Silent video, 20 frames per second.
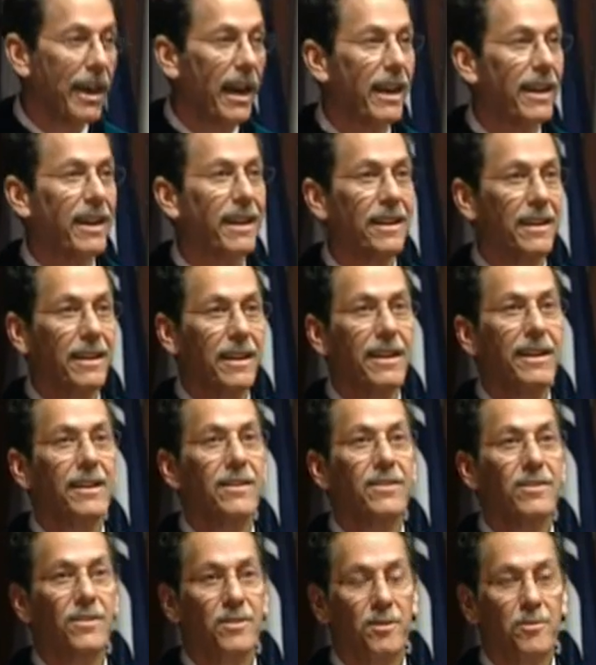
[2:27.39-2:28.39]
And
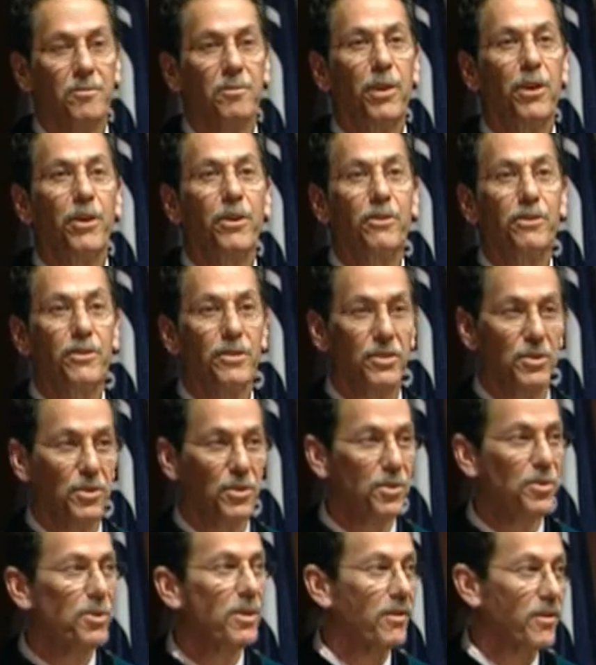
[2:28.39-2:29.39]
these pose
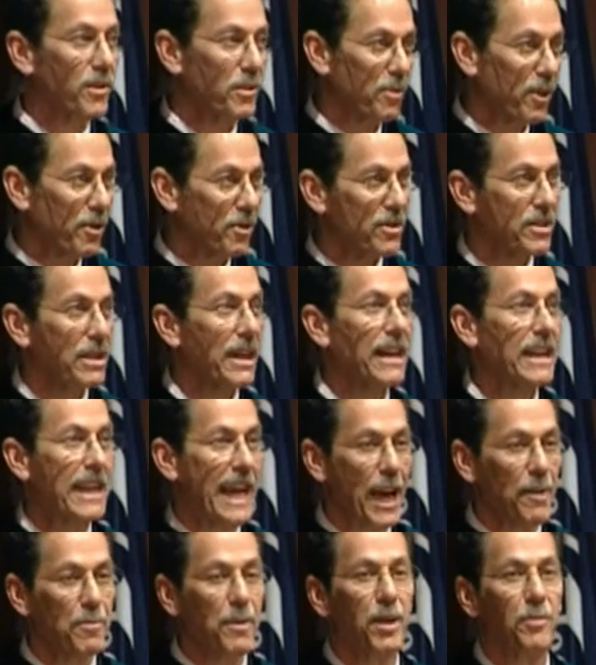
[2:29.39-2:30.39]
two of the most
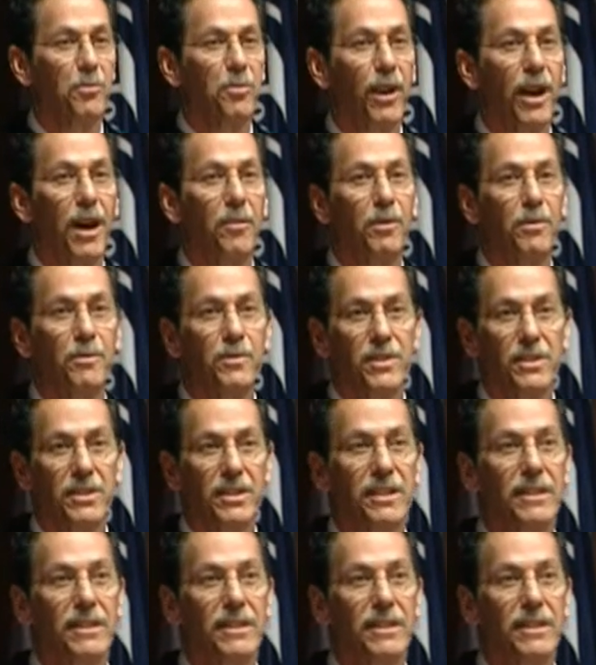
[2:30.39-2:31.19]
dynamic problems